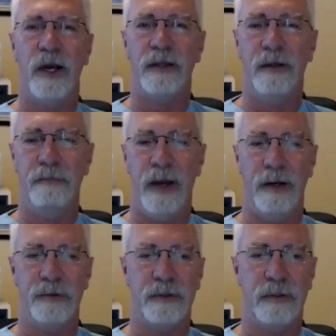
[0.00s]
check them
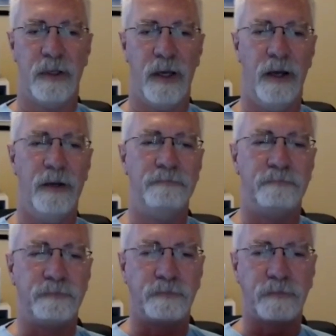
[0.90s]
out, okay?
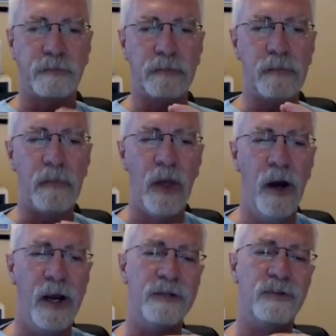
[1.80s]

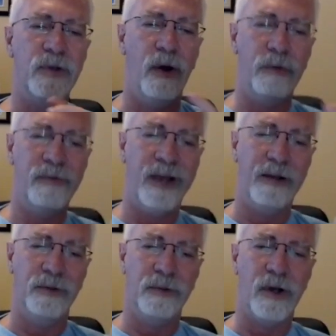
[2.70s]
All right, so
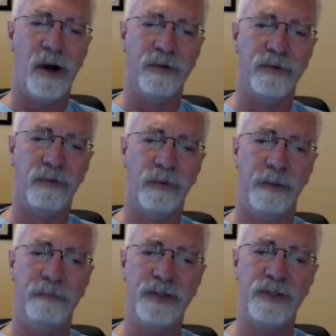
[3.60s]
download cards.
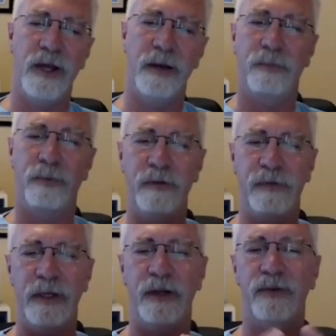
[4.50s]
I mentioned that
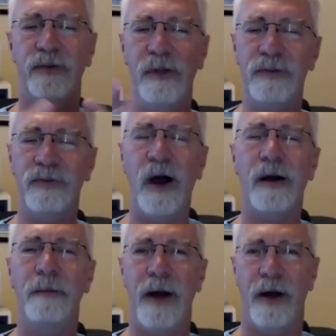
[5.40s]
briefly here, so let's
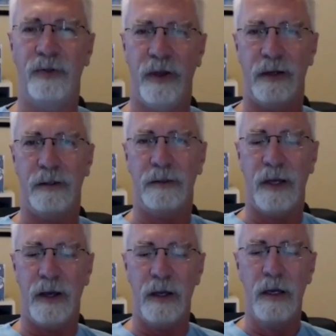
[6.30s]
talk about that,
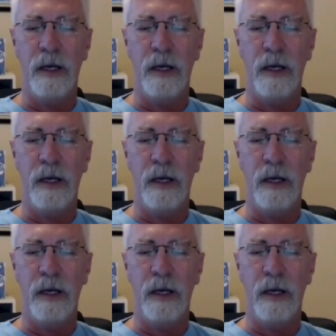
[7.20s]
okay?